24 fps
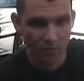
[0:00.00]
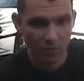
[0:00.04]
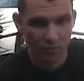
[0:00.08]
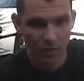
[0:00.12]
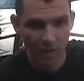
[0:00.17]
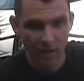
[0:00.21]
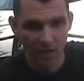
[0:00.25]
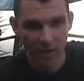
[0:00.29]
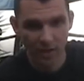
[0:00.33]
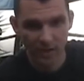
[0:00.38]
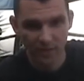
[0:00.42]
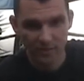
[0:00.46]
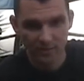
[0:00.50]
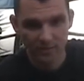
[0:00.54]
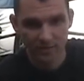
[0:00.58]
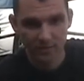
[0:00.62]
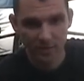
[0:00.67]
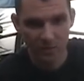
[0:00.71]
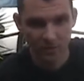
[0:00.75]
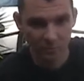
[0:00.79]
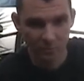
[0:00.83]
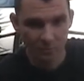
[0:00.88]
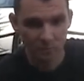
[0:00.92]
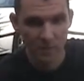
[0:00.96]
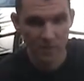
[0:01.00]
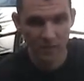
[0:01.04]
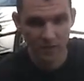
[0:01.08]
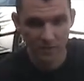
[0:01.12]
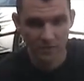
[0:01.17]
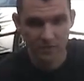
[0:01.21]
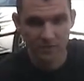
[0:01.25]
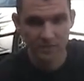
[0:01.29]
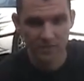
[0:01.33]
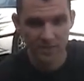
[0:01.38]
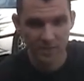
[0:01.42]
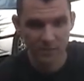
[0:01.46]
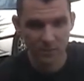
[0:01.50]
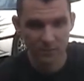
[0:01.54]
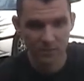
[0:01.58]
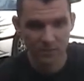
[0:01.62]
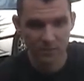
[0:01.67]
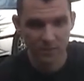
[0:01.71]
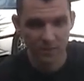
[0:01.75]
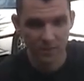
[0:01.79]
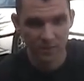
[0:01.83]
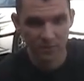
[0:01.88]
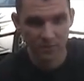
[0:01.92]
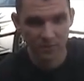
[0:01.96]
and ice are made of the same
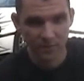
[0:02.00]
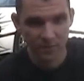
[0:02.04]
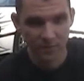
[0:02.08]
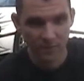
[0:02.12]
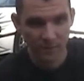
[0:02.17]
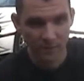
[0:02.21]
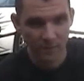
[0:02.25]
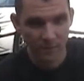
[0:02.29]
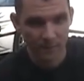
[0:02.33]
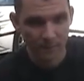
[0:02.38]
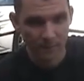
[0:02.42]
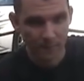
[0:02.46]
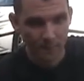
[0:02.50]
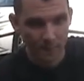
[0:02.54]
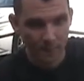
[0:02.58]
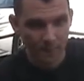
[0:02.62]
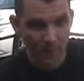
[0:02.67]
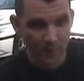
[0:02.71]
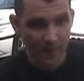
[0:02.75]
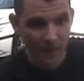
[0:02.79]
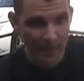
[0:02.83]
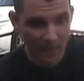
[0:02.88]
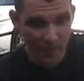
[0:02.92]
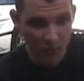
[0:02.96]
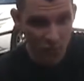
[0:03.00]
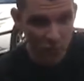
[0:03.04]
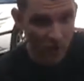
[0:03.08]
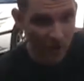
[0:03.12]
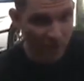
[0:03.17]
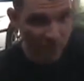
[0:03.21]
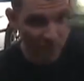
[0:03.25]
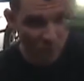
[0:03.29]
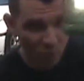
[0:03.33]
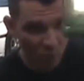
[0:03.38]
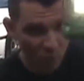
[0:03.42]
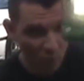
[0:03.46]
stuff? I can travel through